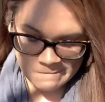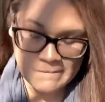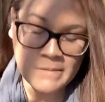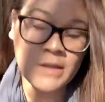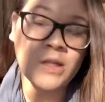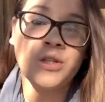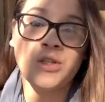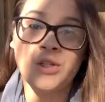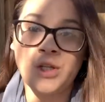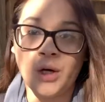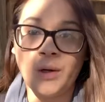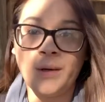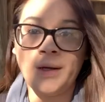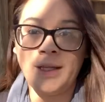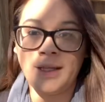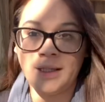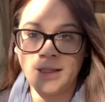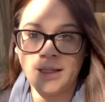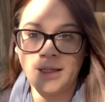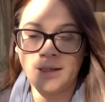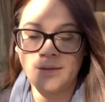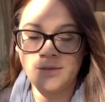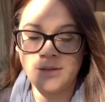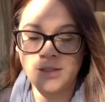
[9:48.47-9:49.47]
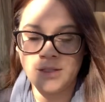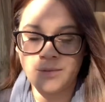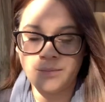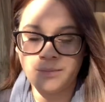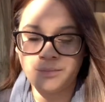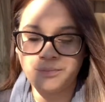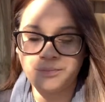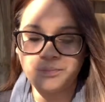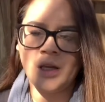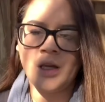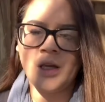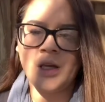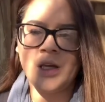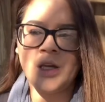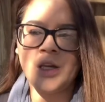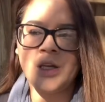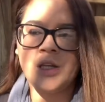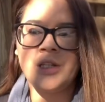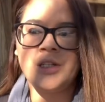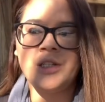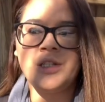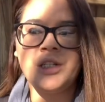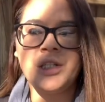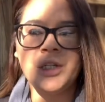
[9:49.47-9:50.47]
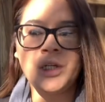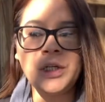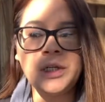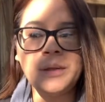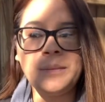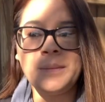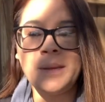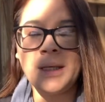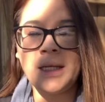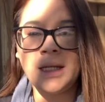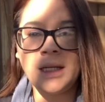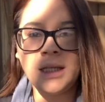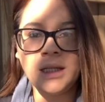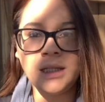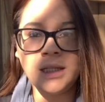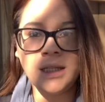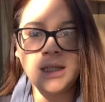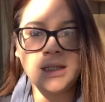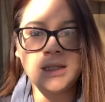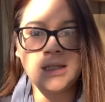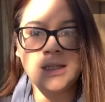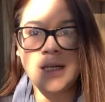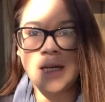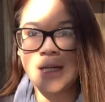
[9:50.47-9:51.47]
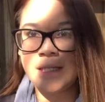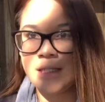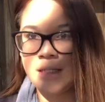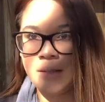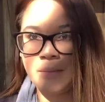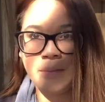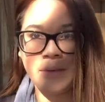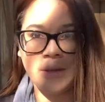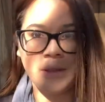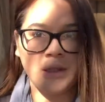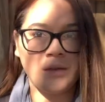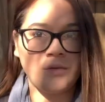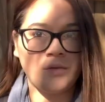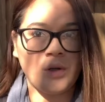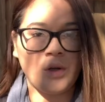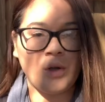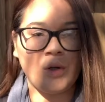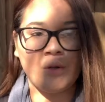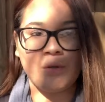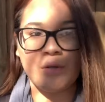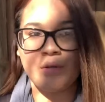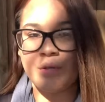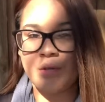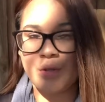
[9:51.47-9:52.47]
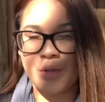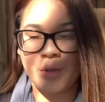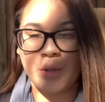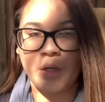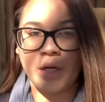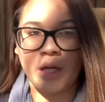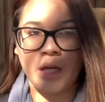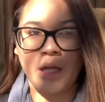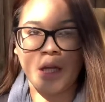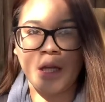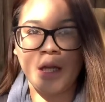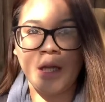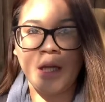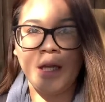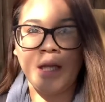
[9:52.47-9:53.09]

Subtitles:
So he leaves. Jill immediately doesn't believe the whole story.